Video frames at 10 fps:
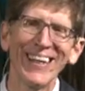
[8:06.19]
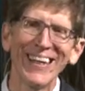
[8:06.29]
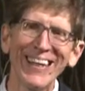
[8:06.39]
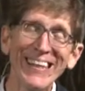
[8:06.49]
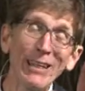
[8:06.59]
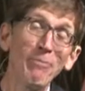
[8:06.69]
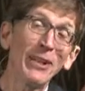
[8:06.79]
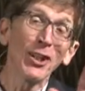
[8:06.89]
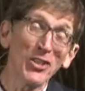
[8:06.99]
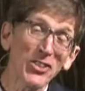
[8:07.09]
He had
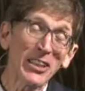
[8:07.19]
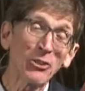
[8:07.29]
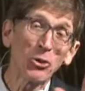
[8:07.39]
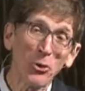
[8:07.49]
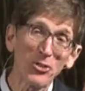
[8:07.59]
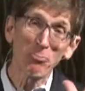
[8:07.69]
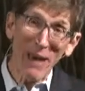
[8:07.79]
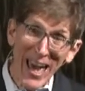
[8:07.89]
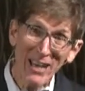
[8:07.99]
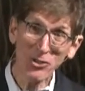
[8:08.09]
been listening to his
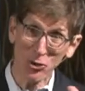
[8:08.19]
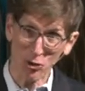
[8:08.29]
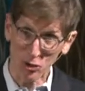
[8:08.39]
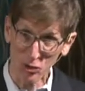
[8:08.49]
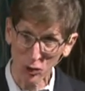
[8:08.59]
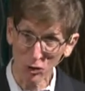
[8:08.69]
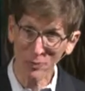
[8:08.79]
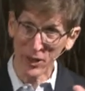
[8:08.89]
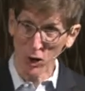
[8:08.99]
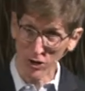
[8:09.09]
pastor's
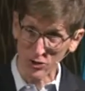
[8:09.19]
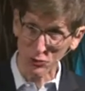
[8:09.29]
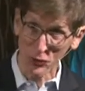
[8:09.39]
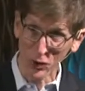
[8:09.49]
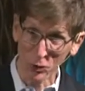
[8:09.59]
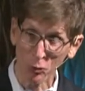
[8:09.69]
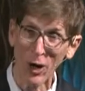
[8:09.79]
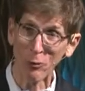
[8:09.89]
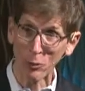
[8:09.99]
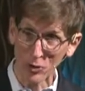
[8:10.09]
sermon on his phone
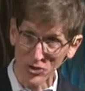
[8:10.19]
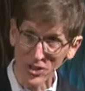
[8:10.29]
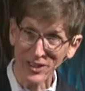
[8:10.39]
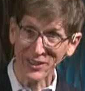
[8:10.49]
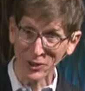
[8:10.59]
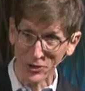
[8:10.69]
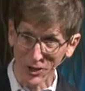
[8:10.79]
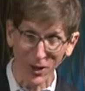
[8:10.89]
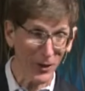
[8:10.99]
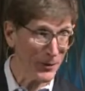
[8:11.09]
while we were sitting in the
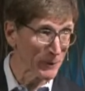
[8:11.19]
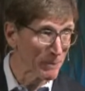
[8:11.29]
dark.